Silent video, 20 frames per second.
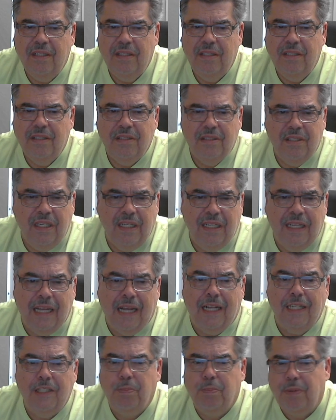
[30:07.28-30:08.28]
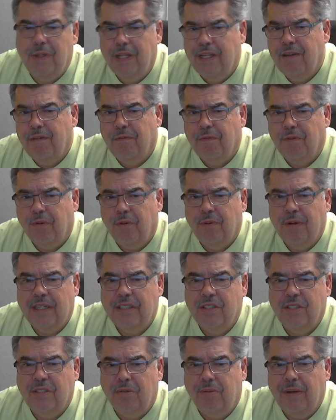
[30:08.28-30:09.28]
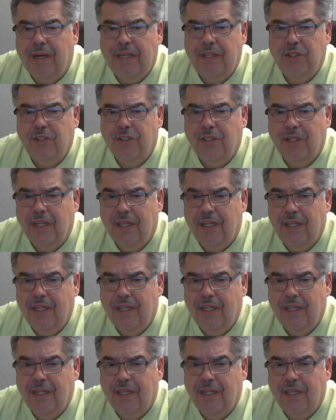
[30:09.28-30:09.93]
See, God's plan for restoration